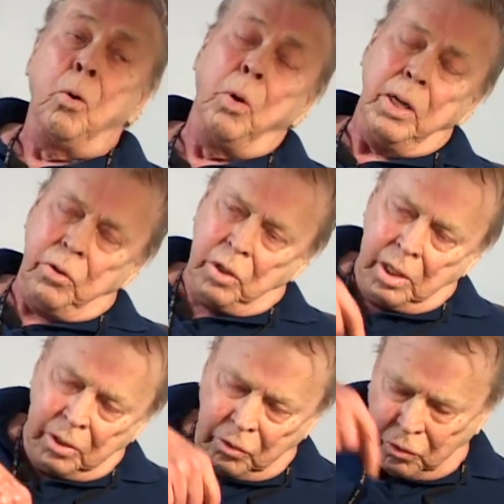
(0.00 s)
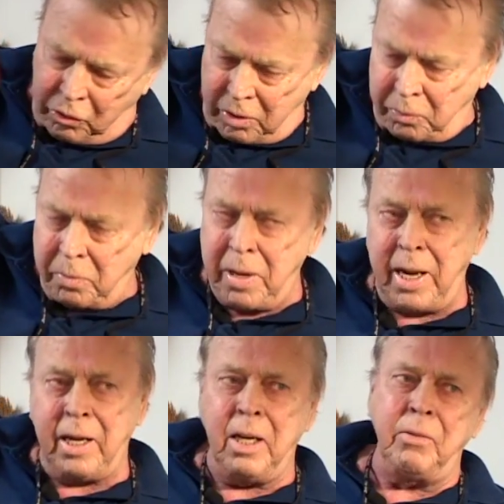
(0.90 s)
which is
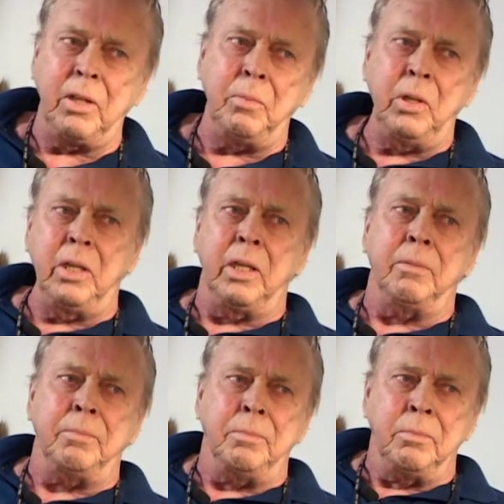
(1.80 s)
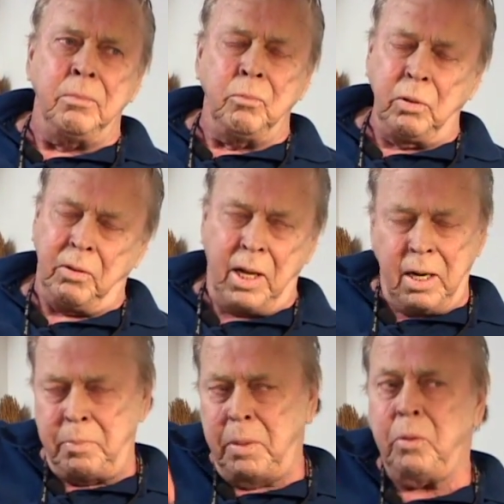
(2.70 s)
symptomatic of the community. Have a
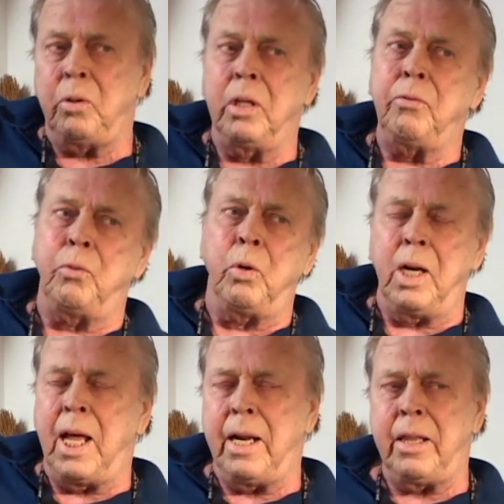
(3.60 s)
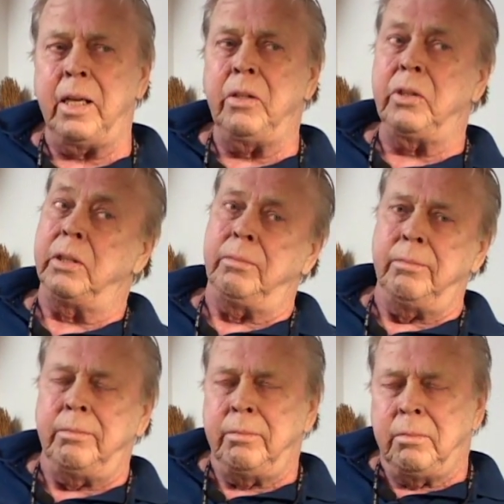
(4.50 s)
lot of people can afford a lot of things that
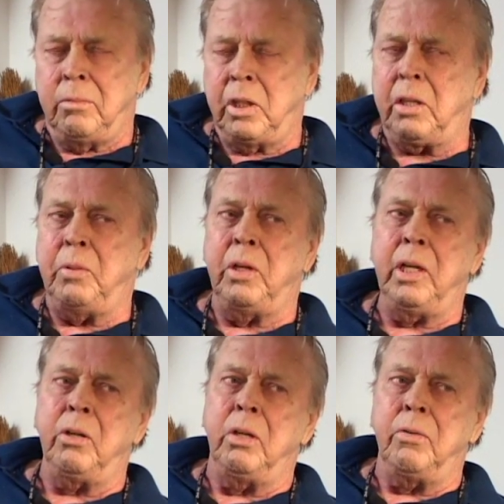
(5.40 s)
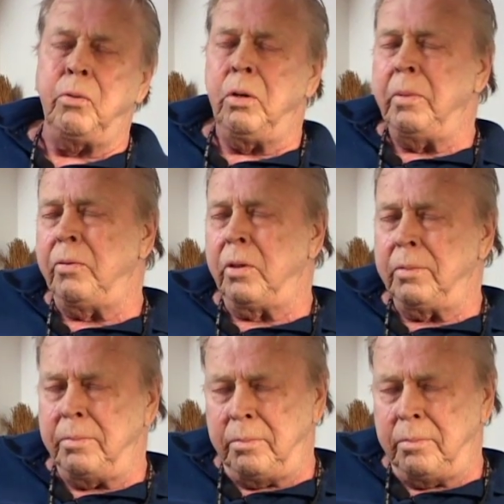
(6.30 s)
the community couldn't afford before.